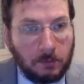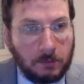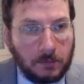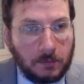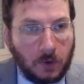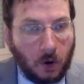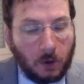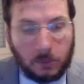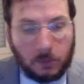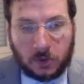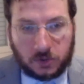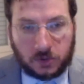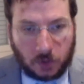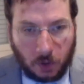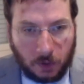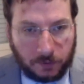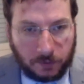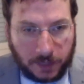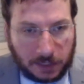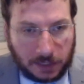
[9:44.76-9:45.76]
almost
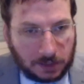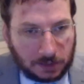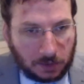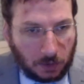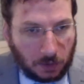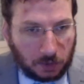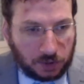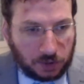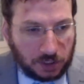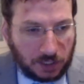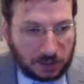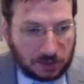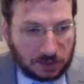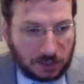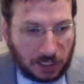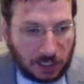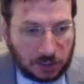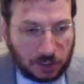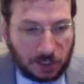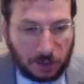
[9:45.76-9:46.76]
all of that technology doesn't
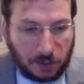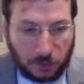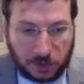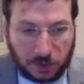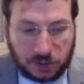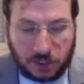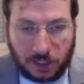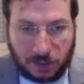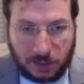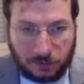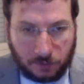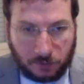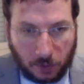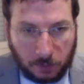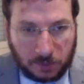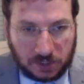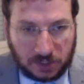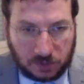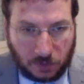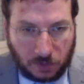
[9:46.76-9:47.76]
actually originate
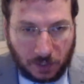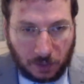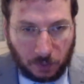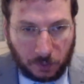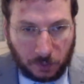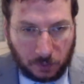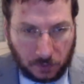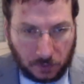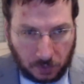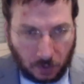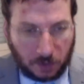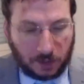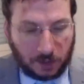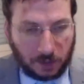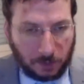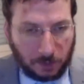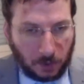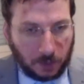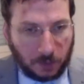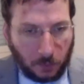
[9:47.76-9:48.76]
from Israel. When we're talking
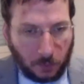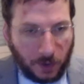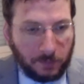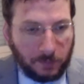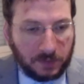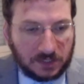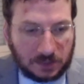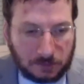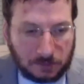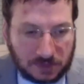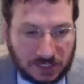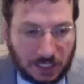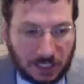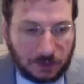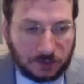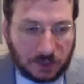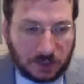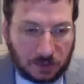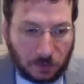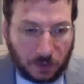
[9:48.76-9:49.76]
about the weapons
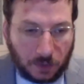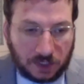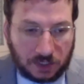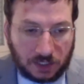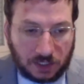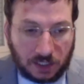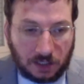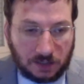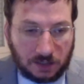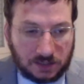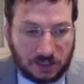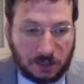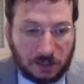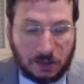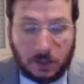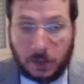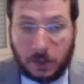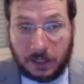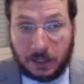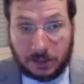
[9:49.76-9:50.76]
themselves, it originates in
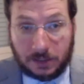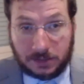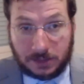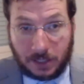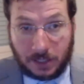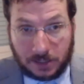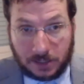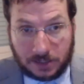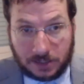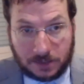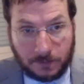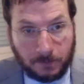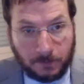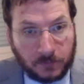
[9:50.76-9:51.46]
the United States.